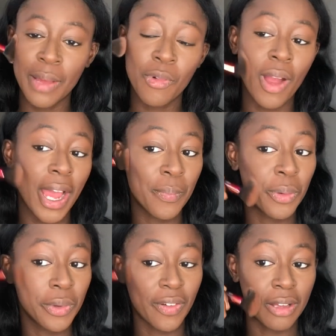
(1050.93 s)
I'm quite happy
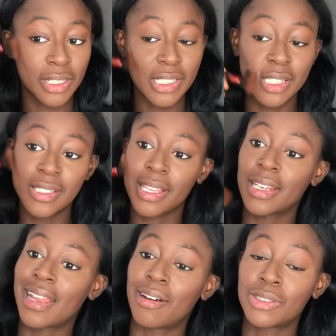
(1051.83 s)
with how this is
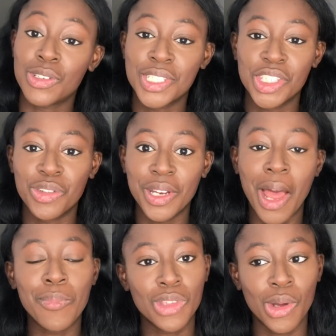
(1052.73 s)
turning out, considering
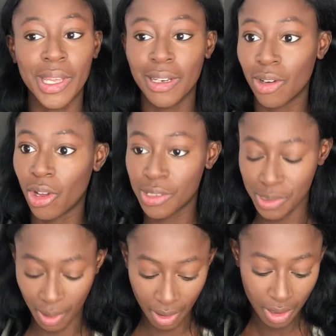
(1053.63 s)
I'm talking a lot as
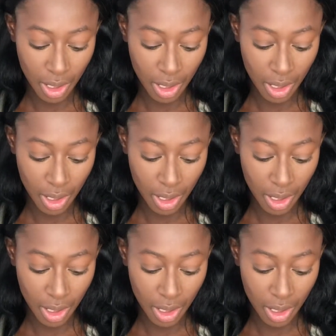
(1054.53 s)
well.